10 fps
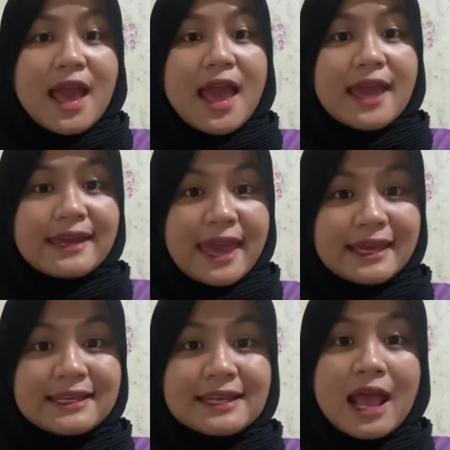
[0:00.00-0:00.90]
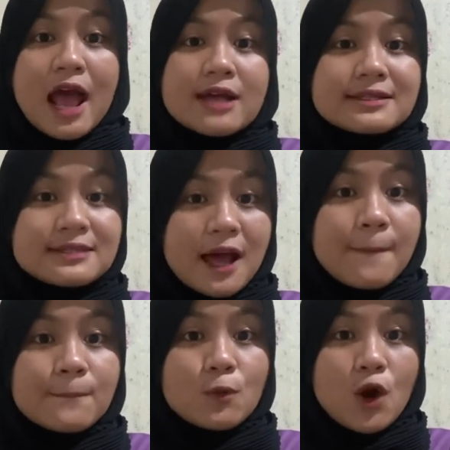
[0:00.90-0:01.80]
Again,
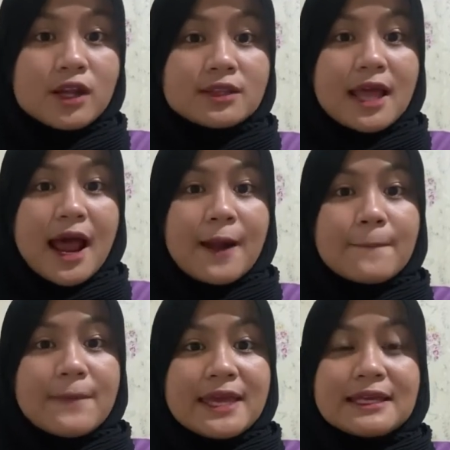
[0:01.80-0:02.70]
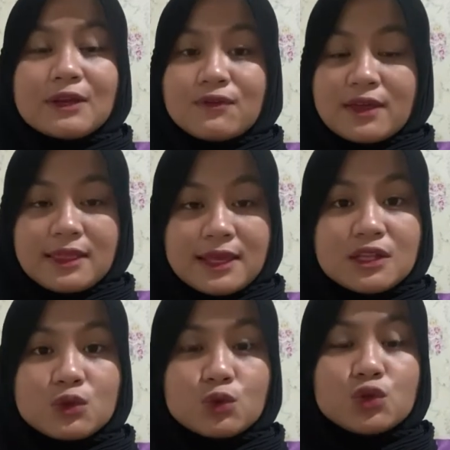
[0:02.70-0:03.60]
some words are being
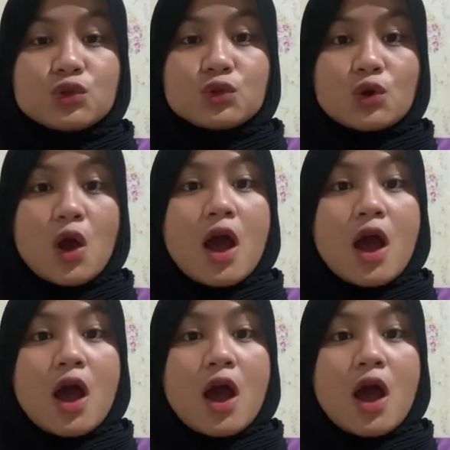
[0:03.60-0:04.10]
invented due to